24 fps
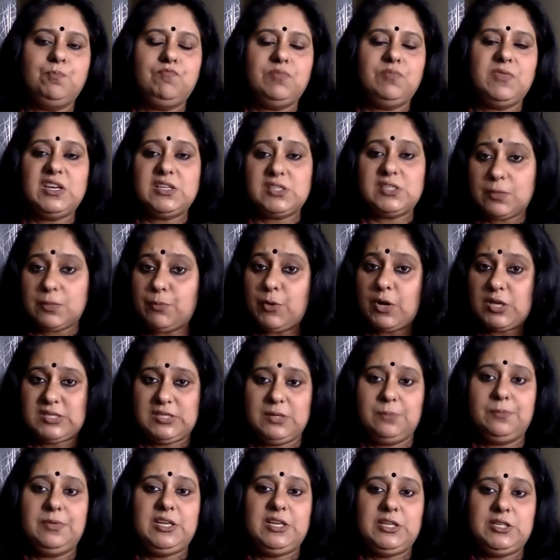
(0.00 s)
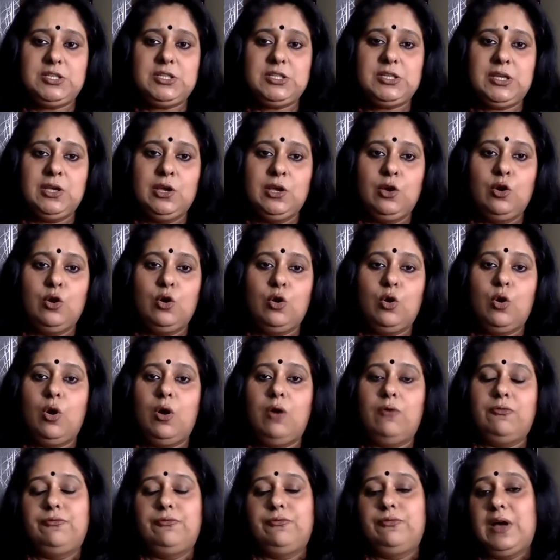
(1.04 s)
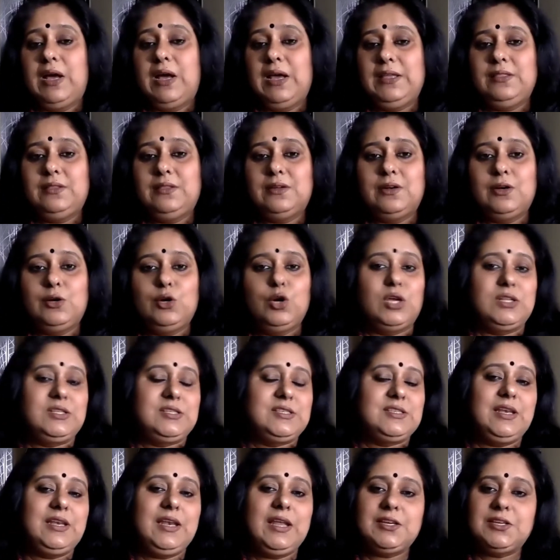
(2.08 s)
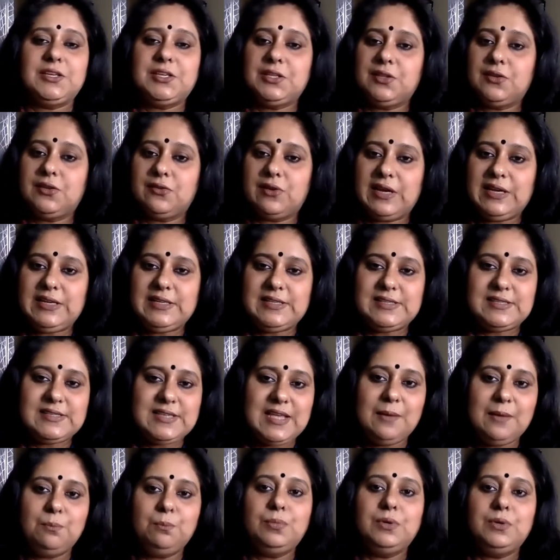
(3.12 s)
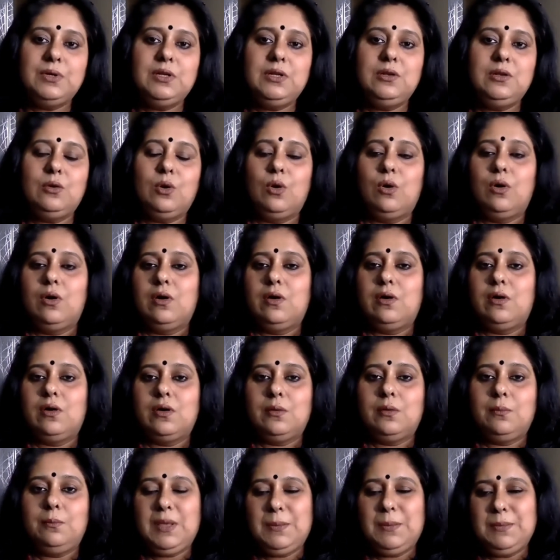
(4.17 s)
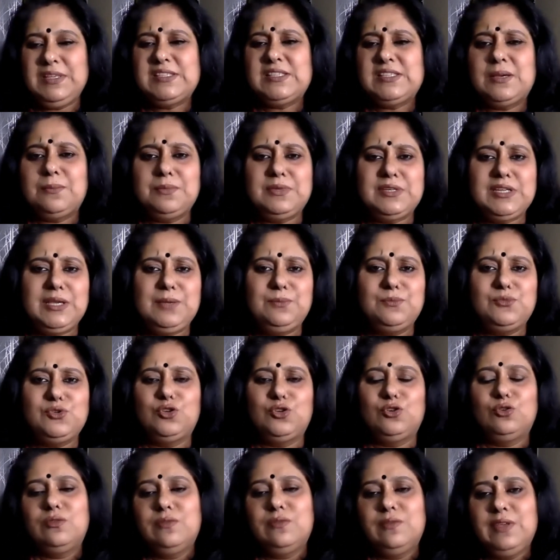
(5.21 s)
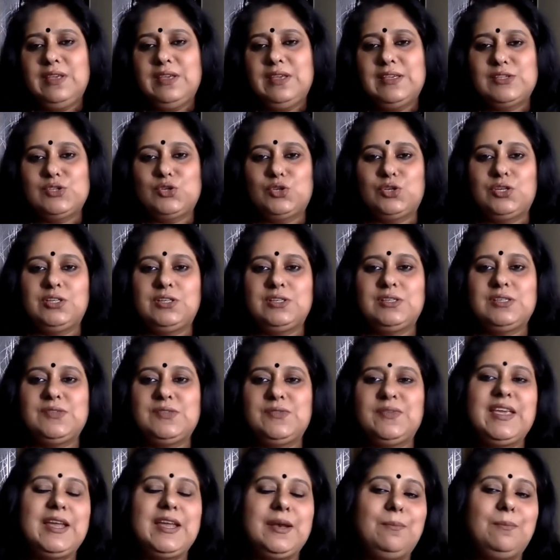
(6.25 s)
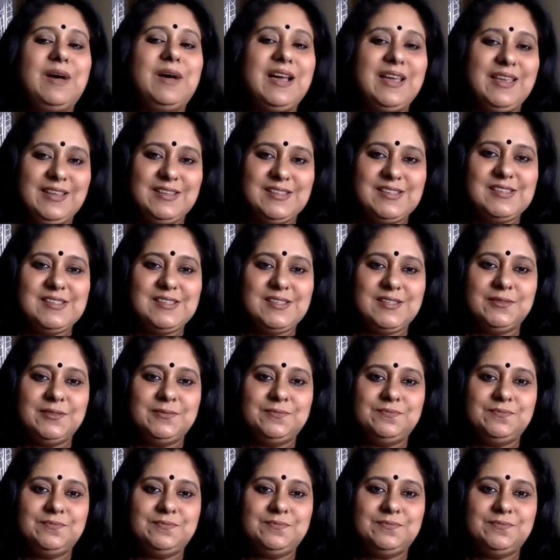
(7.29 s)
there is a possibility of either not selecting the right sample, or maybe sometimes, we as auditors, we get biased.